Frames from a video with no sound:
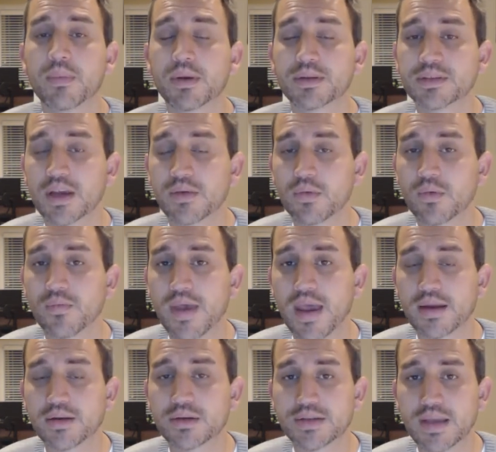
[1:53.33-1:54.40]
But several
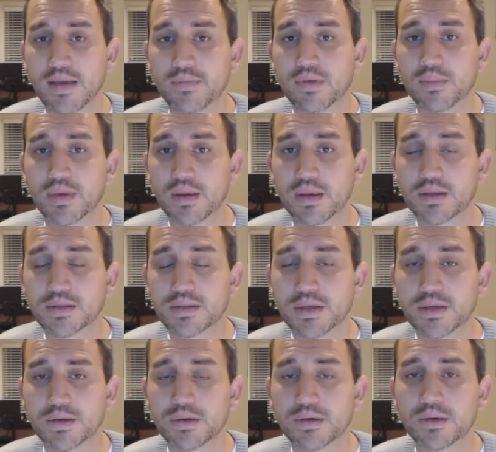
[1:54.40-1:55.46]
factors have to be
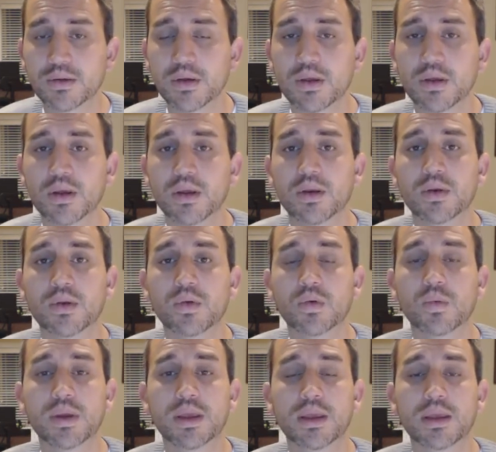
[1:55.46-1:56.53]
considered.
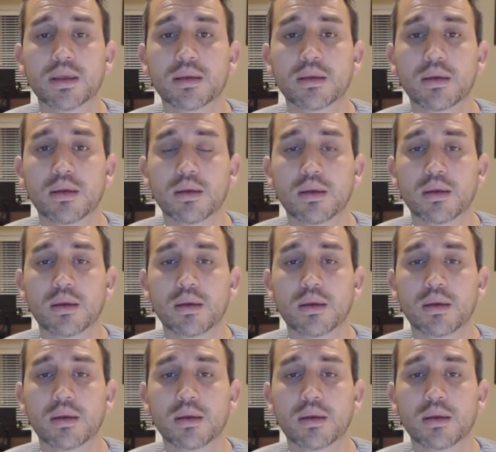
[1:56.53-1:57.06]
Do we